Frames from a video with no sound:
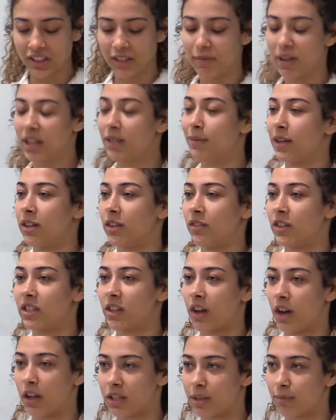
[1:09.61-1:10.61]
let me expand on
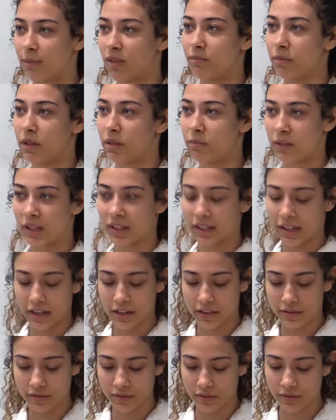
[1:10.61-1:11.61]
this concept of me being
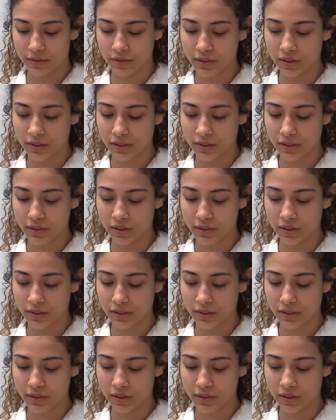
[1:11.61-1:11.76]
naive.